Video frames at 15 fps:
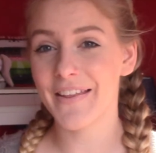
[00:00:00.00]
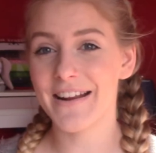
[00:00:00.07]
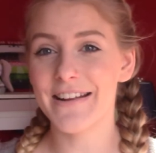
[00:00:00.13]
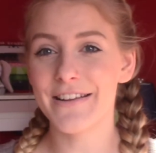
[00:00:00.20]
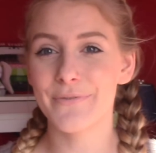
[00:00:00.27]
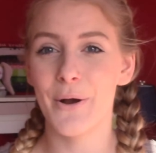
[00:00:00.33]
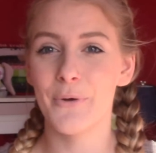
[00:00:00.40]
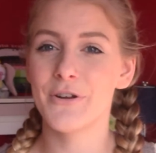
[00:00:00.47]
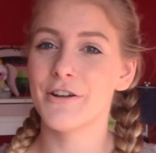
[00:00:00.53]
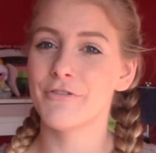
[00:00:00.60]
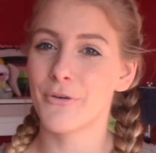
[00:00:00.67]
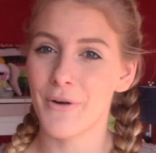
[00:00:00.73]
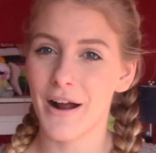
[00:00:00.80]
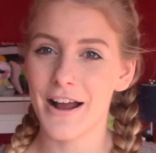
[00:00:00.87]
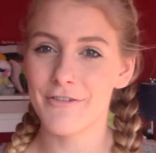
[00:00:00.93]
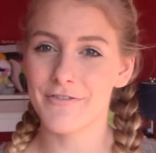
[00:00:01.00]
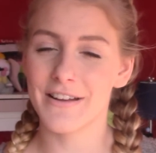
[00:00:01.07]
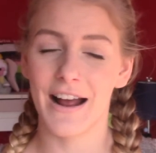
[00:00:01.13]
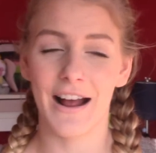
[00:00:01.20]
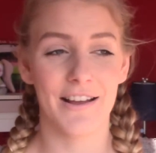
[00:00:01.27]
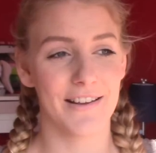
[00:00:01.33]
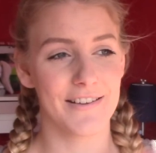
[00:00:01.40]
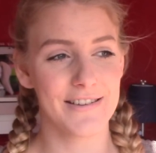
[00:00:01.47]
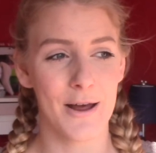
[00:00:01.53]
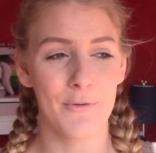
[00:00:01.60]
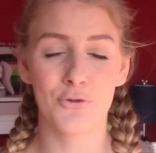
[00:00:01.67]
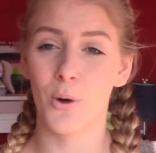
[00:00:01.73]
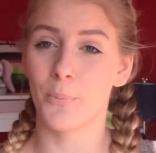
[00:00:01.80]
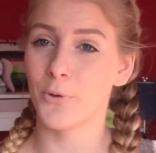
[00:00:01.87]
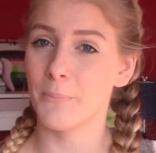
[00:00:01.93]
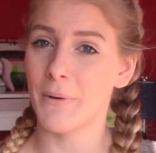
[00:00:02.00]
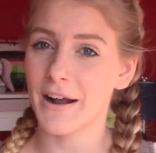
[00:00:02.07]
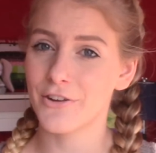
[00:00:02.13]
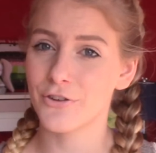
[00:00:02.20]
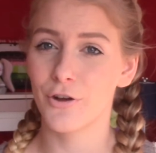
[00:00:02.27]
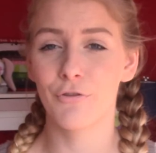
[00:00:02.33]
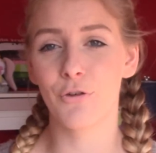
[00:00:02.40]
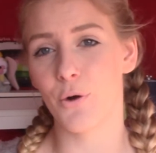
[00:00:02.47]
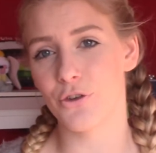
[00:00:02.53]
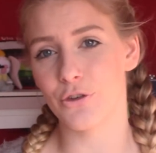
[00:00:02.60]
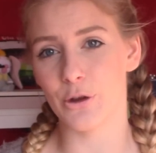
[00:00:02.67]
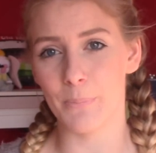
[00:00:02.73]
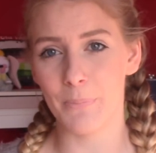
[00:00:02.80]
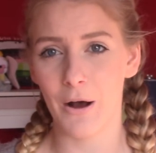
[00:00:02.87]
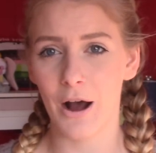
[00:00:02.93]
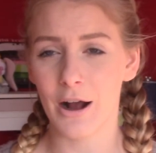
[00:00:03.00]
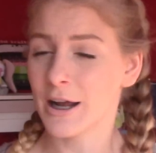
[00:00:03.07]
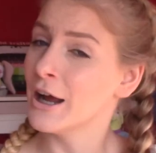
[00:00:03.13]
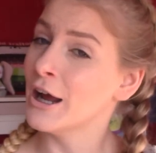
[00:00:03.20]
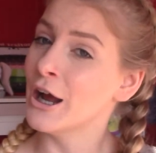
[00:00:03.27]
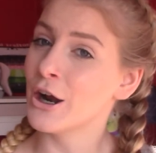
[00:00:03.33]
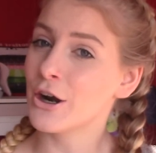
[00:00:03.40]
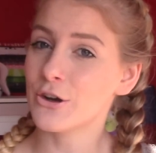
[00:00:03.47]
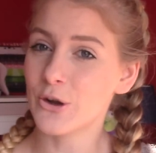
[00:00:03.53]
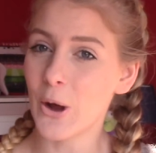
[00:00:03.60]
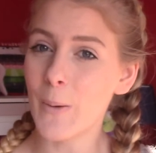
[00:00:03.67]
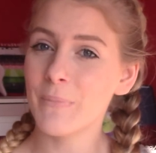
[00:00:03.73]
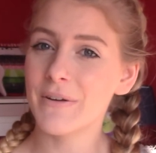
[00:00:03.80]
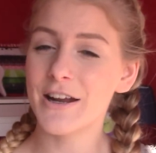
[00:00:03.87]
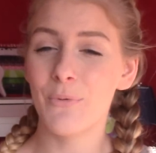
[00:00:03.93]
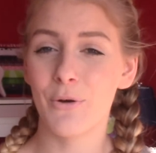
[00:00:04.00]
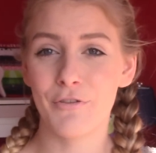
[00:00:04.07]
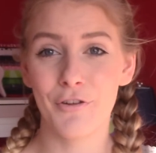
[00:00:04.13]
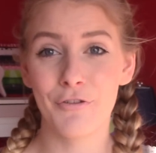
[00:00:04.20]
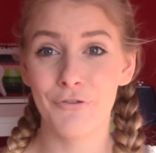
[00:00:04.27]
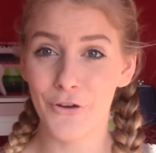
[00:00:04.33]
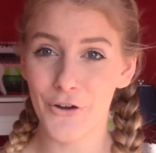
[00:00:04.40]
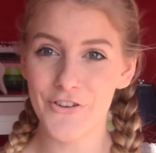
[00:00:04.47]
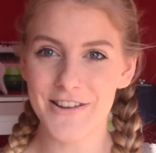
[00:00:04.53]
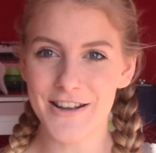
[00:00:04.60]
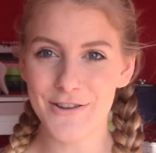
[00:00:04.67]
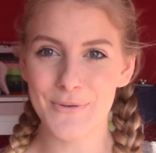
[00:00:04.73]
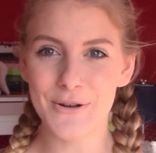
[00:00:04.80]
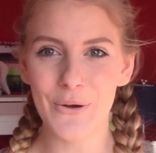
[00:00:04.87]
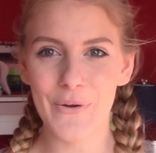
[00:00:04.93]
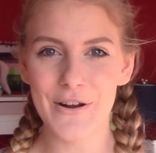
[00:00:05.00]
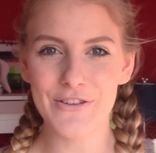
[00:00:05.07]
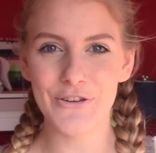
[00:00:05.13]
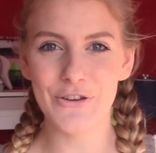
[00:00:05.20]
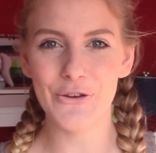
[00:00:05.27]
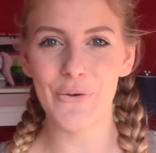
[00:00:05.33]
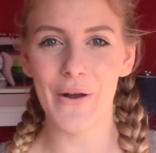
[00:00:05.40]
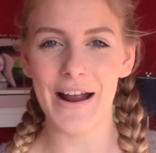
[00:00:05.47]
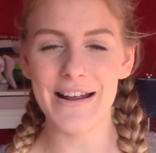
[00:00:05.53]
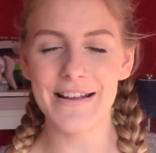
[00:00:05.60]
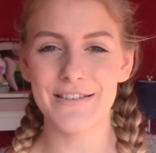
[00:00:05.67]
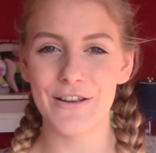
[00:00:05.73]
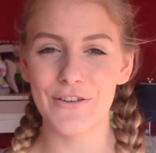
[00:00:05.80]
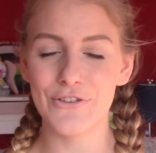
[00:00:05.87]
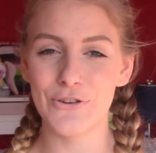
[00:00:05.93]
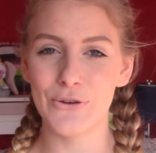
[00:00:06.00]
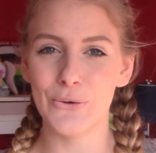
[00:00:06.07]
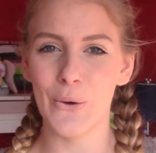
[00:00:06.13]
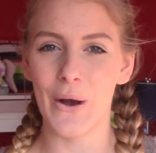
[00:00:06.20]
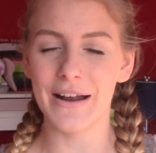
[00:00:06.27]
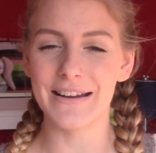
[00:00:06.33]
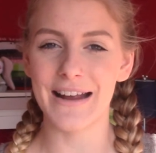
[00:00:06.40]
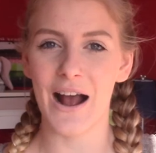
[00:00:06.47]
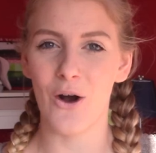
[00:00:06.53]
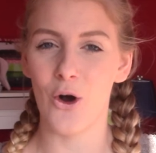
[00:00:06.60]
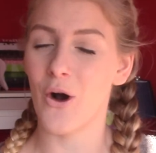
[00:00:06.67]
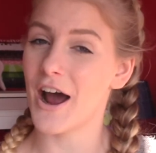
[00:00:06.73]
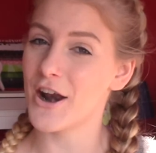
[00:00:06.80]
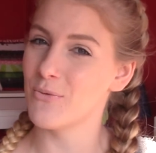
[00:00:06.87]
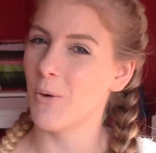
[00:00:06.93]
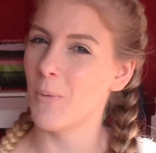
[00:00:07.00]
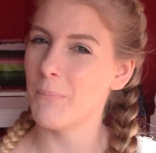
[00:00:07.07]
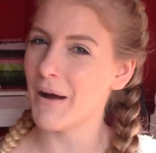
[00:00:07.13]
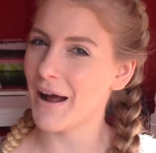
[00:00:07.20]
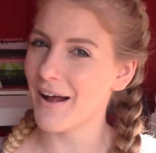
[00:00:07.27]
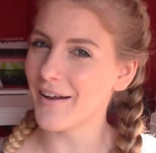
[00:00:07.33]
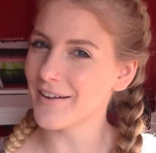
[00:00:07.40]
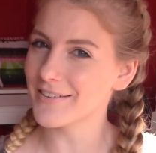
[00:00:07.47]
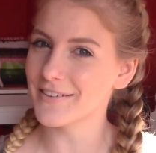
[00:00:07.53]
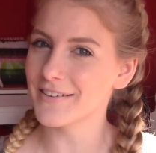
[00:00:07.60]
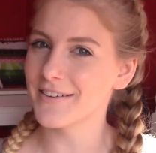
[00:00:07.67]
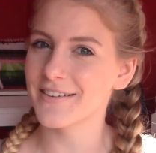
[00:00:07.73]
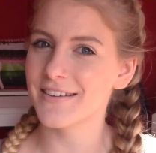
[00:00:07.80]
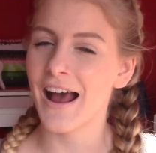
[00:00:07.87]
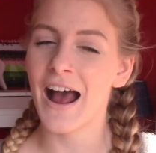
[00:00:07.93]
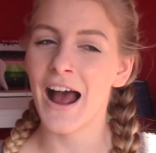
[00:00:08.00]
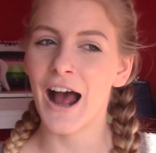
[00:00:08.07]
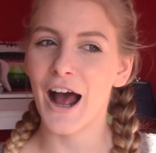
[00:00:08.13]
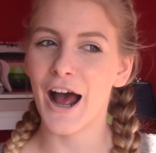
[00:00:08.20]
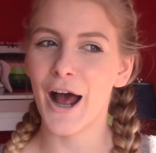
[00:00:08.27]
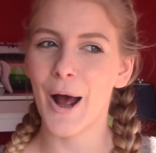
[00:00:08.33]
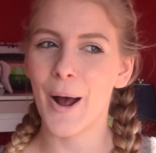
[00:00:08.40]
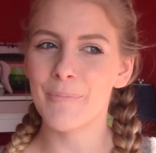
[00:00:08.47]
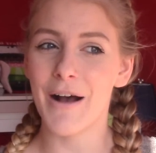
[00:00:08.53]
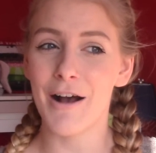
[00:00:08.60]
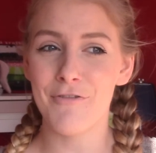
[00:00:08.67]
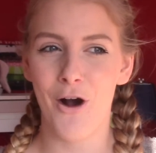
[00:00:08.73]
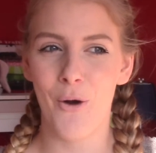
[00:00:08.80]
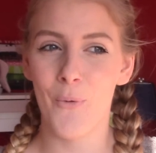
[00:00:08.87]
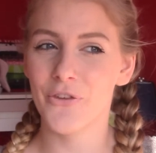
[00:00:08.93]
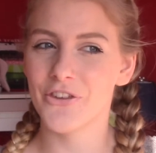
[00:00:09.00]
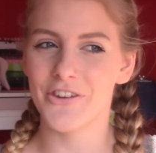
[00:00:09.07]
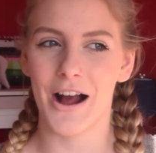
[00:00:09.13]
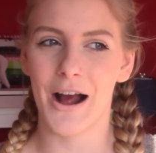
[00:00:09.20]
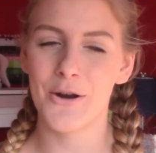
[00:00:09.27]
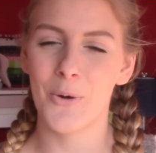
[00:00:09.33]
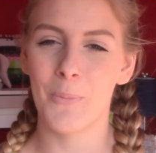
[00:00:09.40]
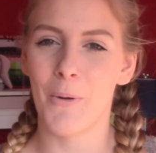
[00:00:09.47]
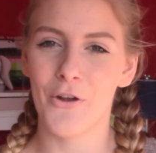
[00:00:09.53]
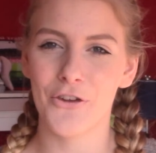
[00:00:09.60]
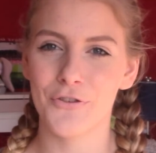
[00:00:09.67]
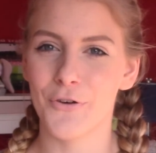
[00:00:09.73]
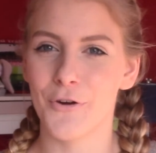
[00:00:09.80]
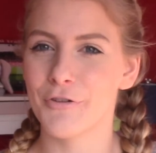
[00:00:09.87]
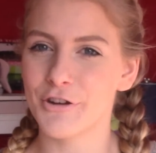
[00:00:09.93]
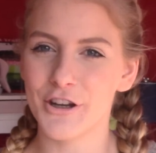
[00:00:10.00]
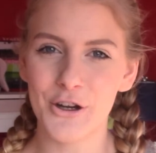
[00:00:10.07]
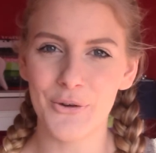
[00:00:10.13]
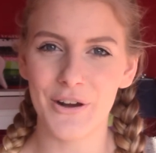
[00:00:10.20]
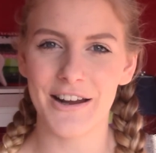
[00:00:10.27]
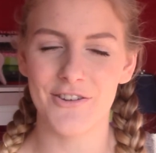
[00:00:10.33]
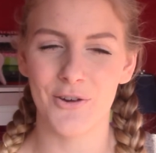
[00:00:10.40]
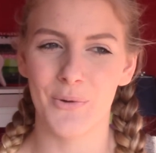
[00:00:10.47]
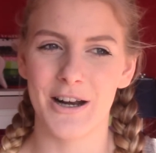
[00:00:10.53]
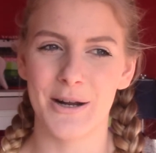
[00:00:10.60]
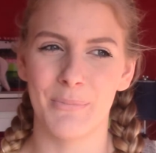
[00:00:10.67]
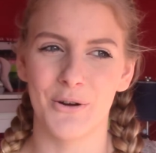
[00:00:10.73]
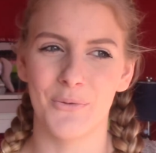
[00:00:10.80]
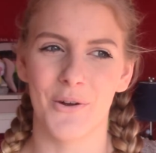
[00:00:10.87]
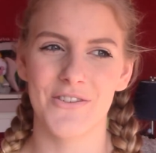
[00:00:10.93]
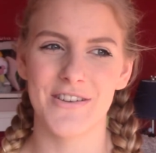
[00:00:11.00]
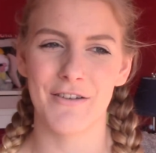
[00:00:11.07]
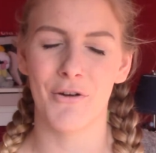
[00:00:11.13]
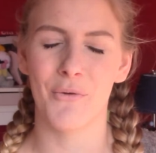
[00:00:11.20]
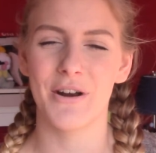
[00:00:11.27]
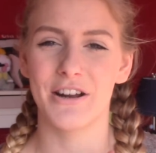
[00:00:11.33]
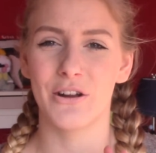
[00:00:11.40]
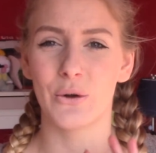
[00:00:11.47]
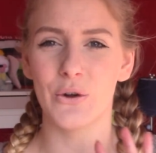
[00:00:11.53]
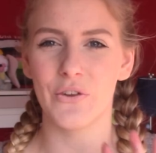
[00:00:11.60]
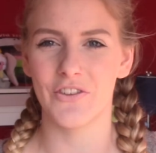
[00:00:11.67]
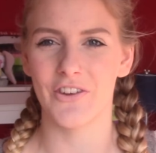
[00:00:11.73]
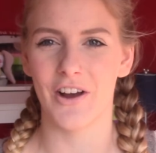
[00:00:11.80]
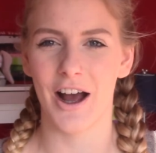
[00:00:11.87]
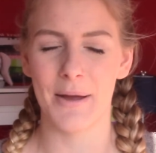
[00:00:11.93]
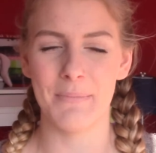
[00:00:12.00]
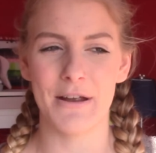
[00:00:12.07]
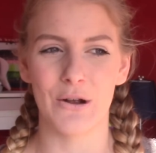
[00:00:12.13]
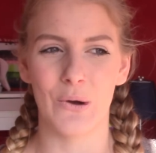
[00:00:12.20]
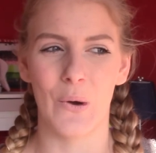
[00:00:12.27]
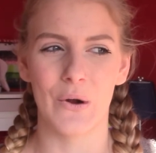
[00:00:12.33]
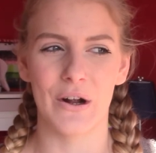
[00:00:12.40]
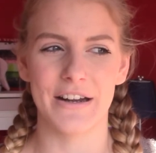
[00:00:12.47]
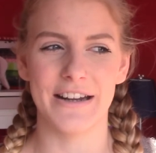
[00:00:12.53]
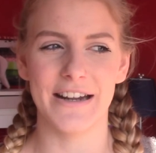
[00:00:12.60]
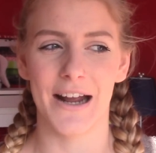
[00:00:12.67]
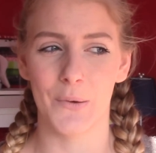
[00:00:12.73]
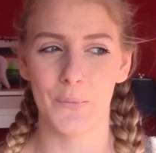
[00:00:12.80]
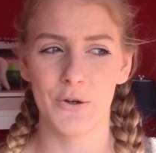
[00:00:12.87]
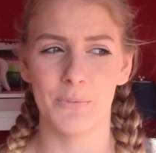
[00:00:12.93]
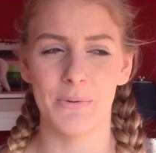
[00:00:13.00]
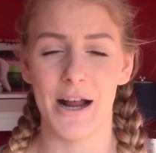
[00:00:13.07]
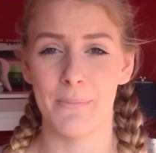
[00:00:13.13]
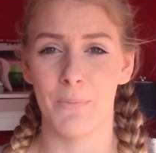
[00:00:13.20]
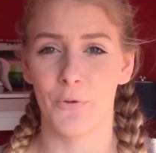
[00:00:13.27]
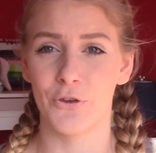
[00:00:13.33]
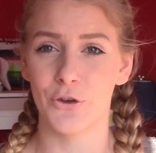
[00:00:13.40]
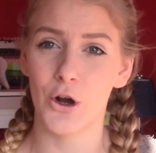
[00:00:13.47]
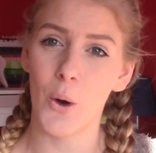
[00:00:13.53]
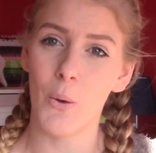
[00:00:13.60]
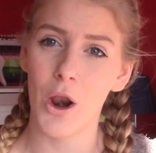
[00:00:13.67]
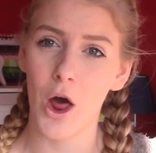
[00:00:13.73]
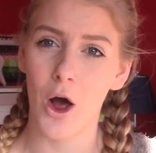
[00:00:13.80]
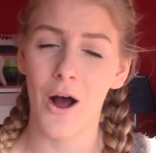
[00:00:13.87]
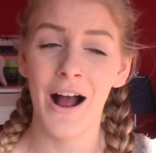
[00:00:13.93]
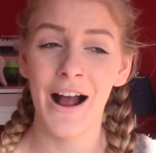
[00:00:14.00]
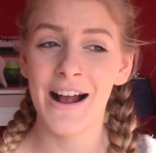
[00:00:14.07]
is, when we have arrived there, as I said, drop our bags off, go to the park, Normally one of the first things we're going to do is to get our annual passes. I've wanted annual passes for a few years already, but it was never really the good timing or a year I would be able to go a lot.